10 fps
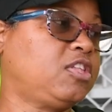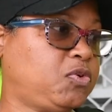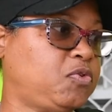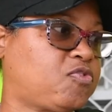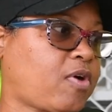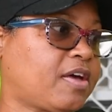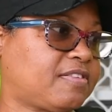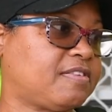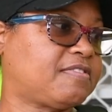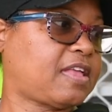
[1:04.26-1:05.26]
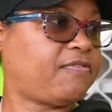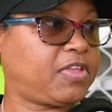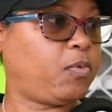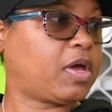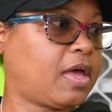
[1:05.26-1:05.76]
do drugs and stuff, they
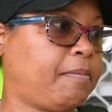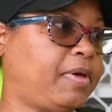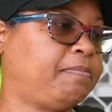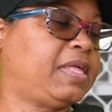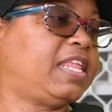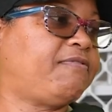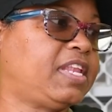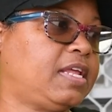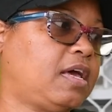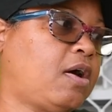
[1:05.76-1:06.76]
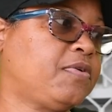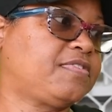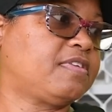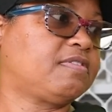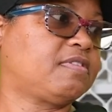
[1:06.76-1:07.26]
would come and be living in the house
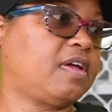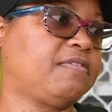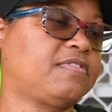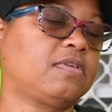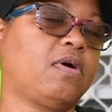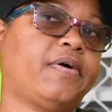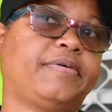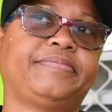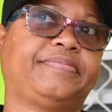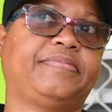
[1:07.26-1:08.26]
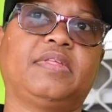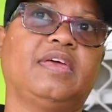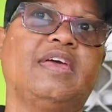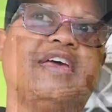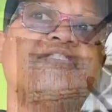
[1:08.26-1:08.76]
and stuff. So
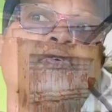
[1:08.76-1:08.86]
it's